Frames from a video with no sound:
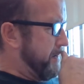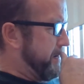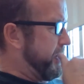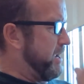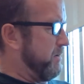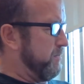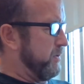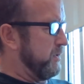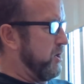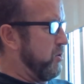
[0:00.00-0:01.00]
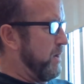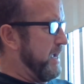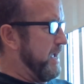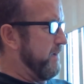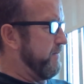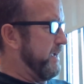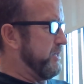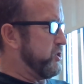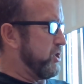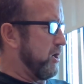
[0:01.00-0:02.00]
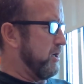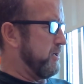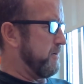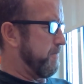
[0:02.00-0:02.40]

Now, below I have a chart,